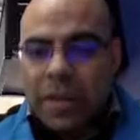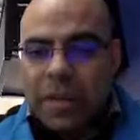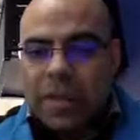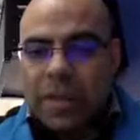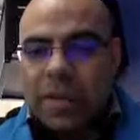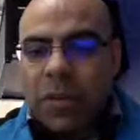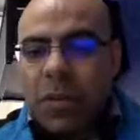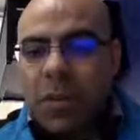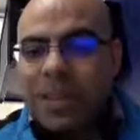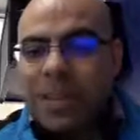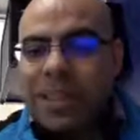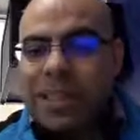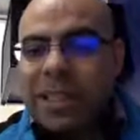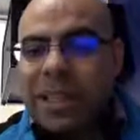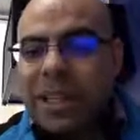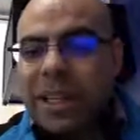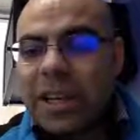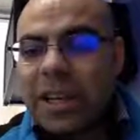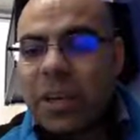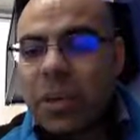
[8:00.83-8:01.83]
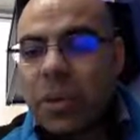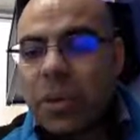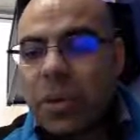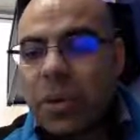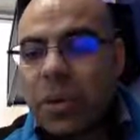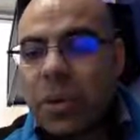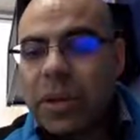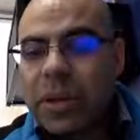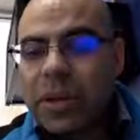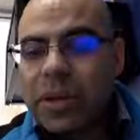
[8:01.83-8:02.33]
for a C
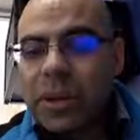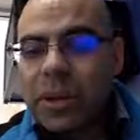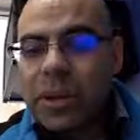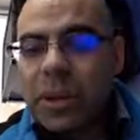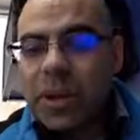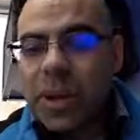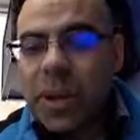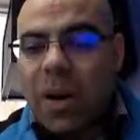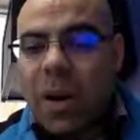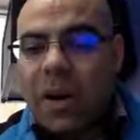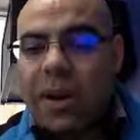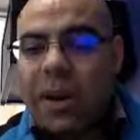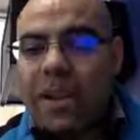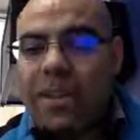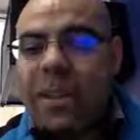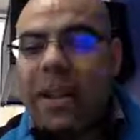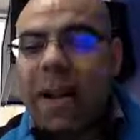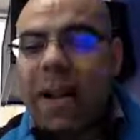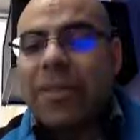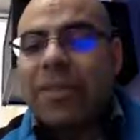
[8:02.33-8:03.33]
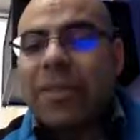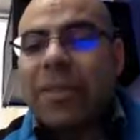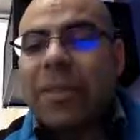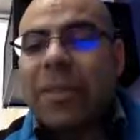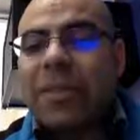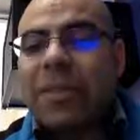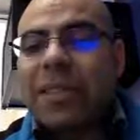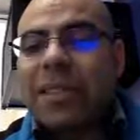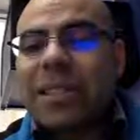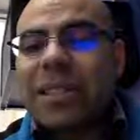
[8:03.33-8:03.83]
chord, I need to have the
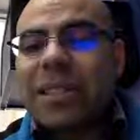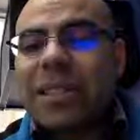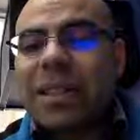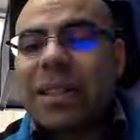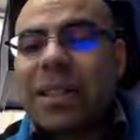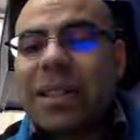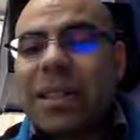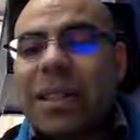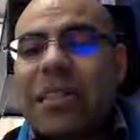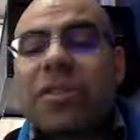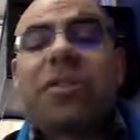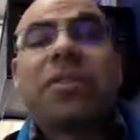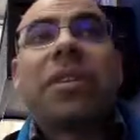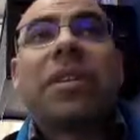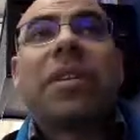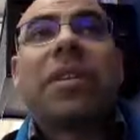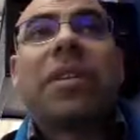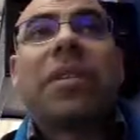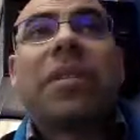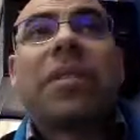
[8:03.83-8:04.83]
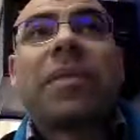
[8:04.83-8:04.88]
notes C, E, and G.